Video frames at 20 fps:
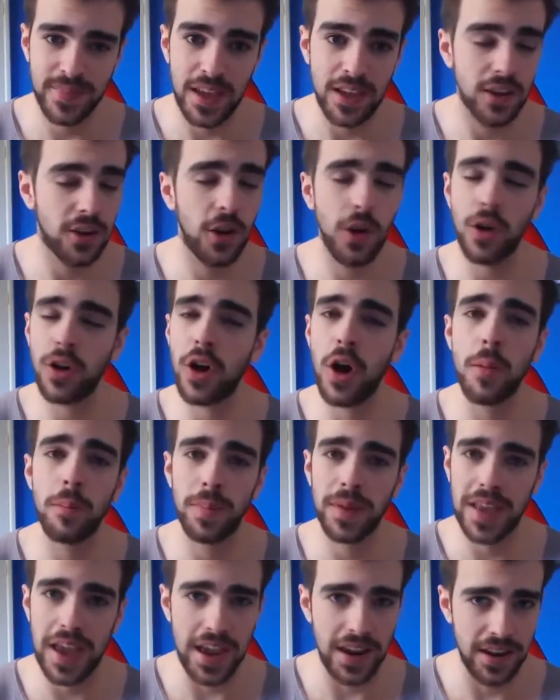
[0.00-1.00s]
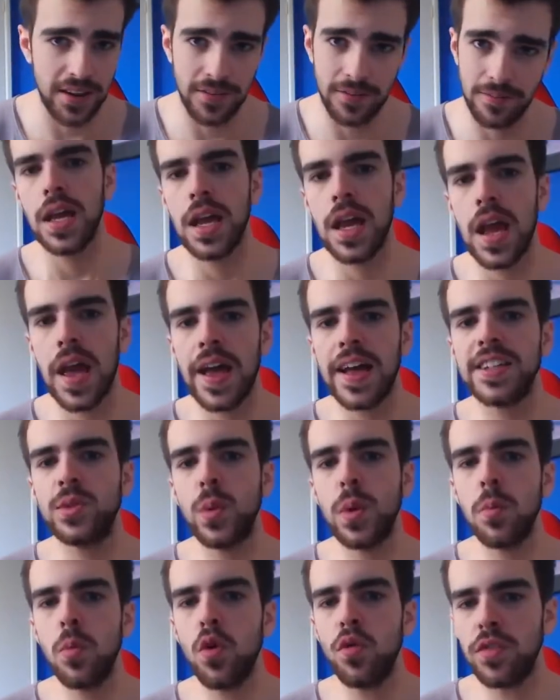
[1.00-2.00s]
Not complicated. As
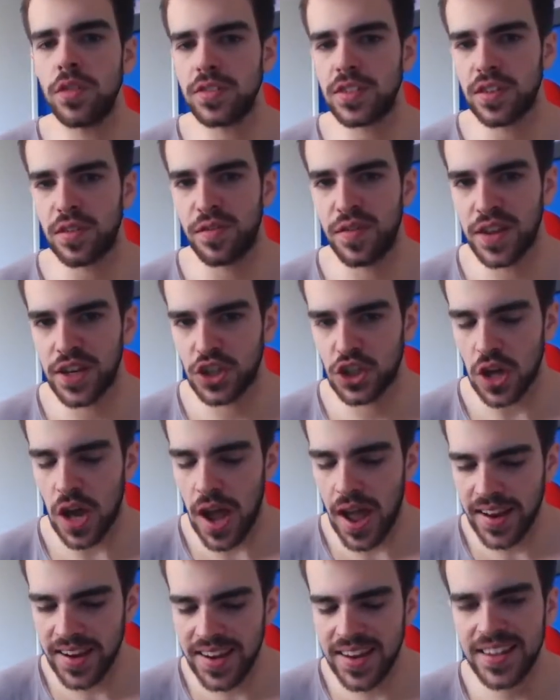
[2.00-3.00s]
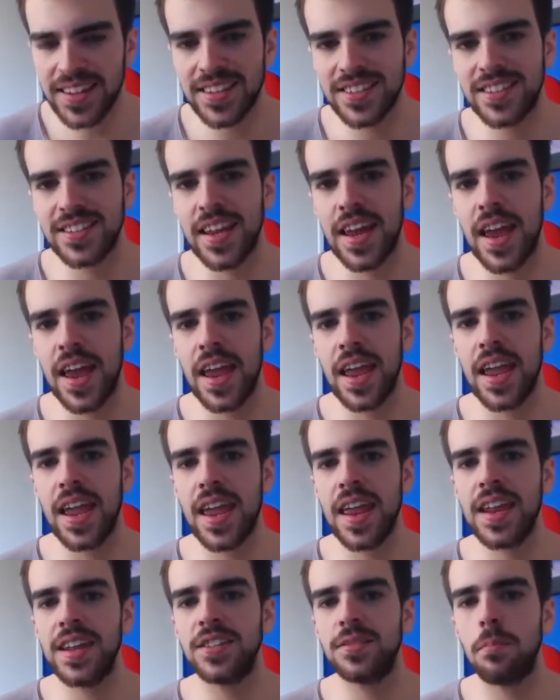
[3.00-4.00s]
we move on to fish, I need to say
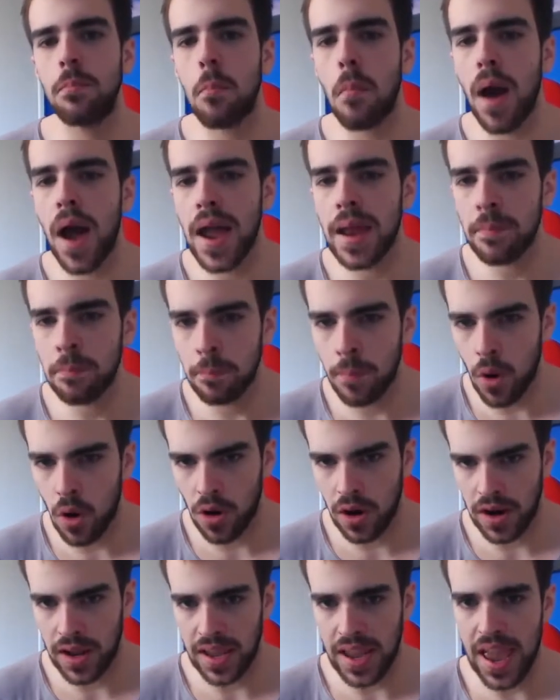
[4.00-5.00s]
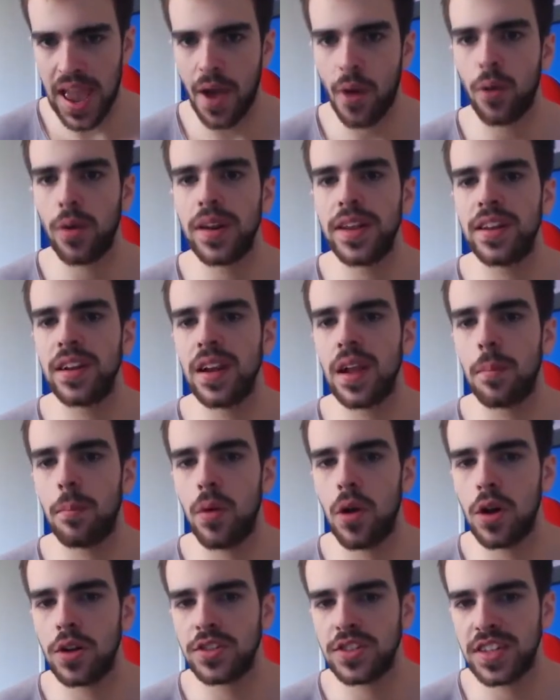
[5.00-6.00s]
it is mind-boggling how little a
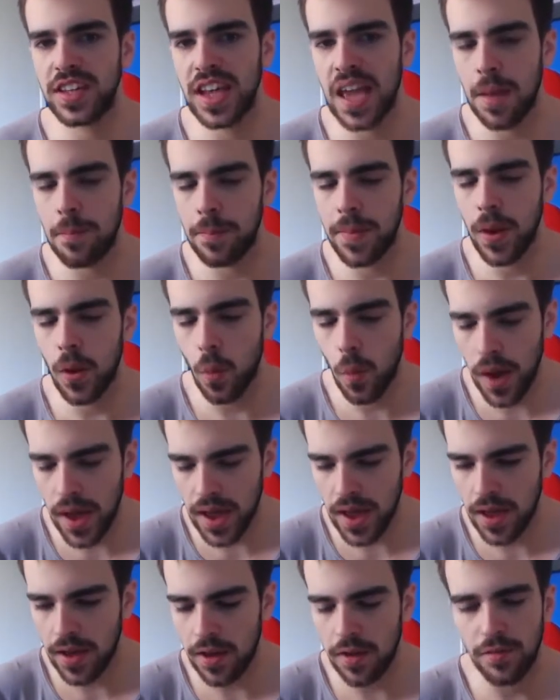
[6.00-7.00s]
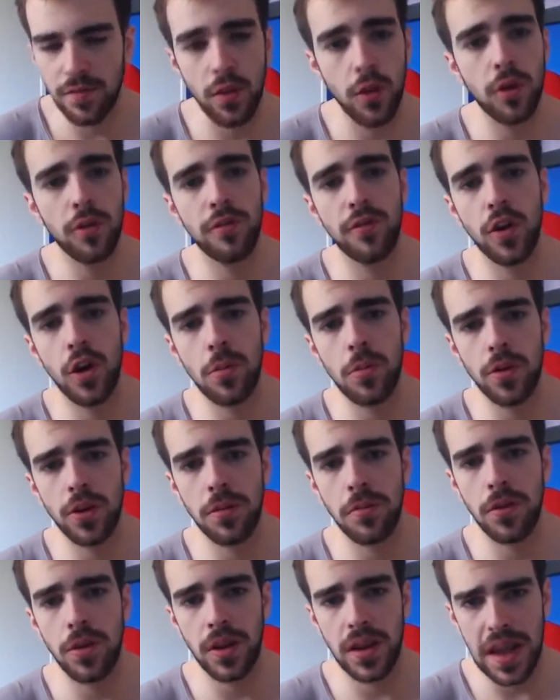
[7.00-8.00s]
person can be aware of non-verbal
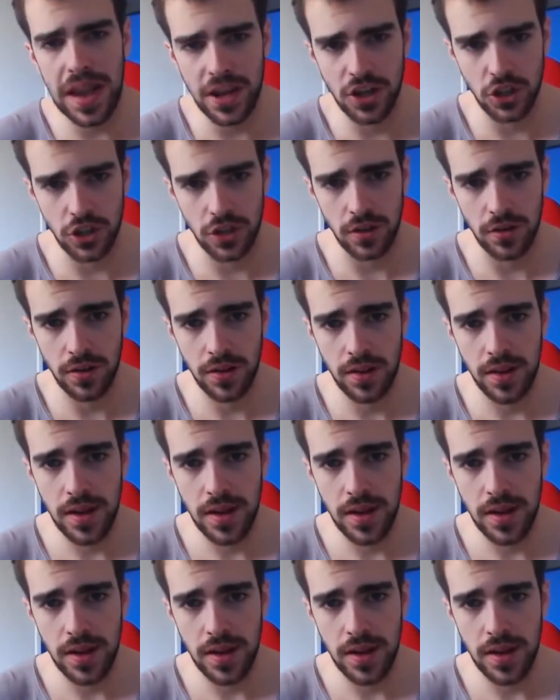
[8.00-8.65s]
communication.